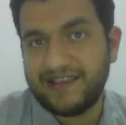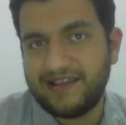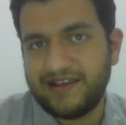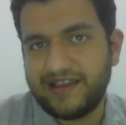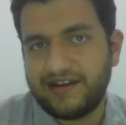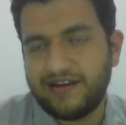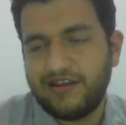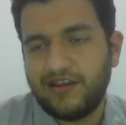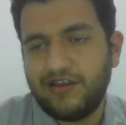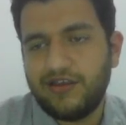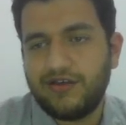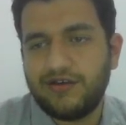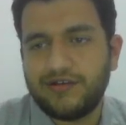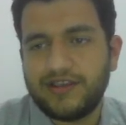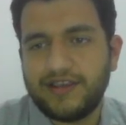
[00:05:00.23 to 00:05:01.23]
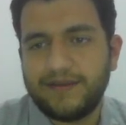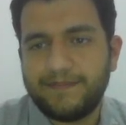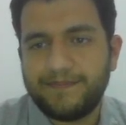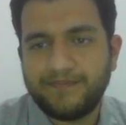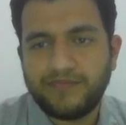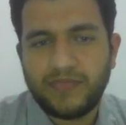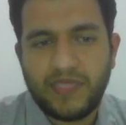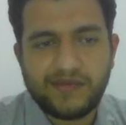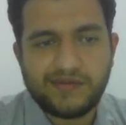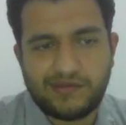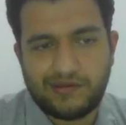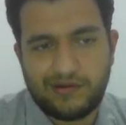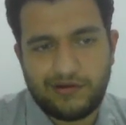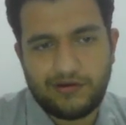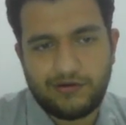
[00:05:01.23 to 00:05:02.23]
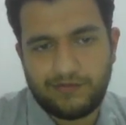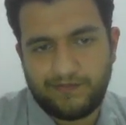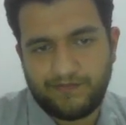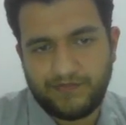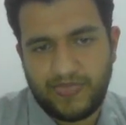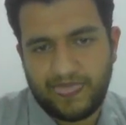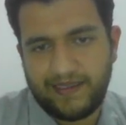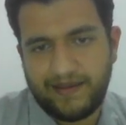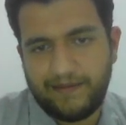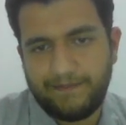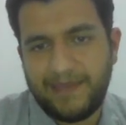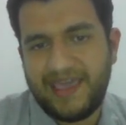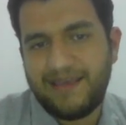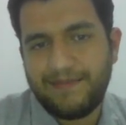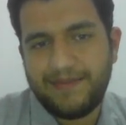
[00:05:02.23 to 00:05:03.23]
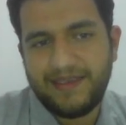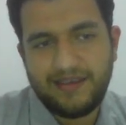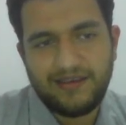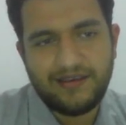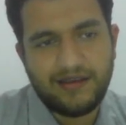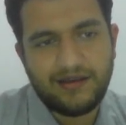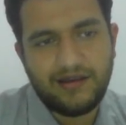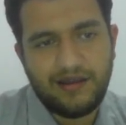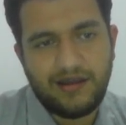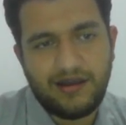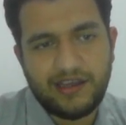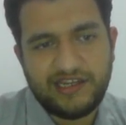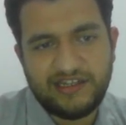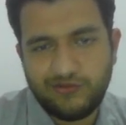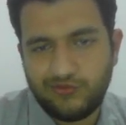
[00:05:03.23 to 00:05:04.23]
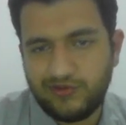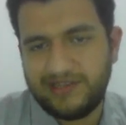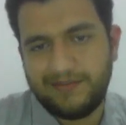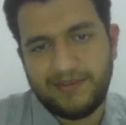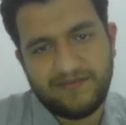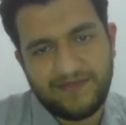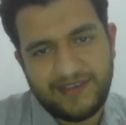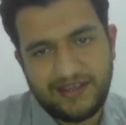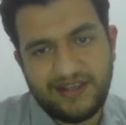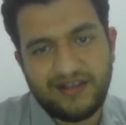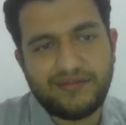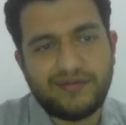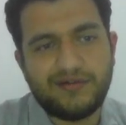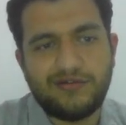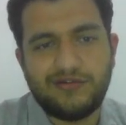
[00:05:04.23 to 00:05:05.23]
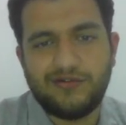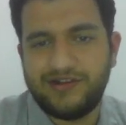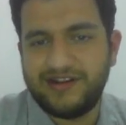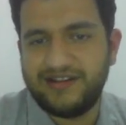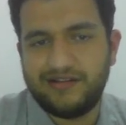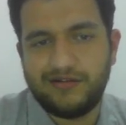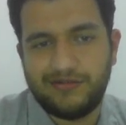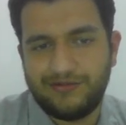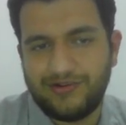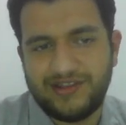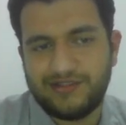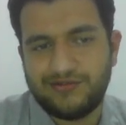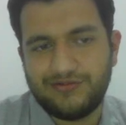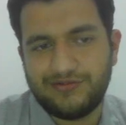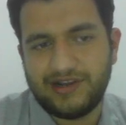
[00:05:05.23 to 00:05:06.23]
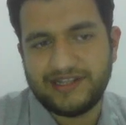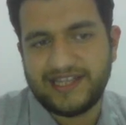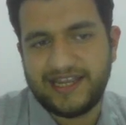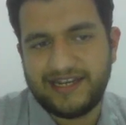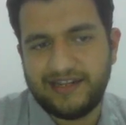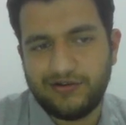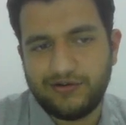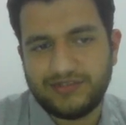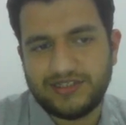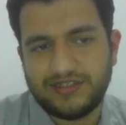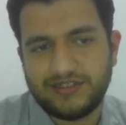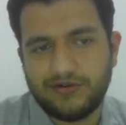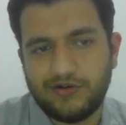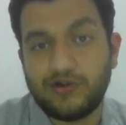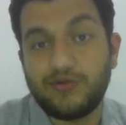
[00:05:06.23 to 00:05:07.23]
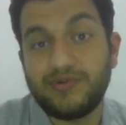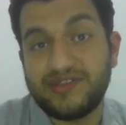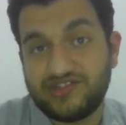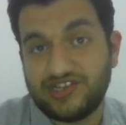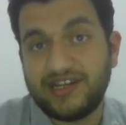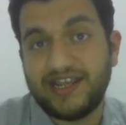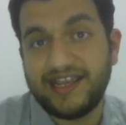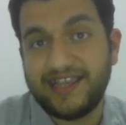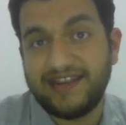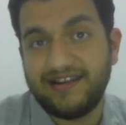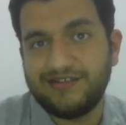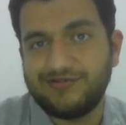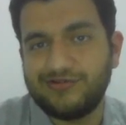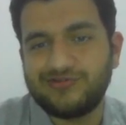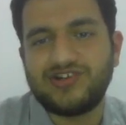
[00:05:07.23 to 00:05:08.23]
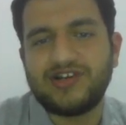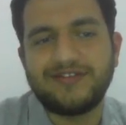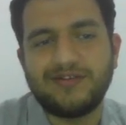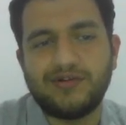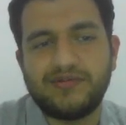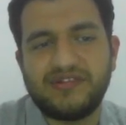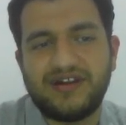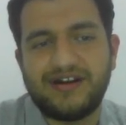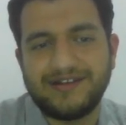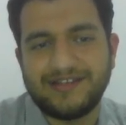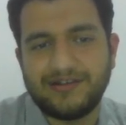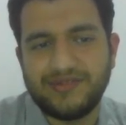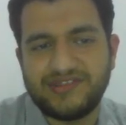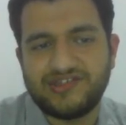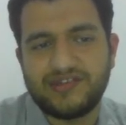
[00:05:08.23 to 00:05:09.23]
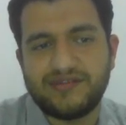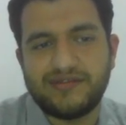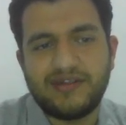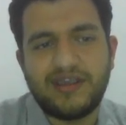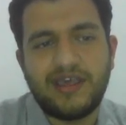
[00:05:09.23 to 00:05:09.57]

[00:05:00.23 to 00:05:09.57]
again. Okay, so maybe I know EBV, so no need to write any note or question. Again, I don't write notes, I write questions.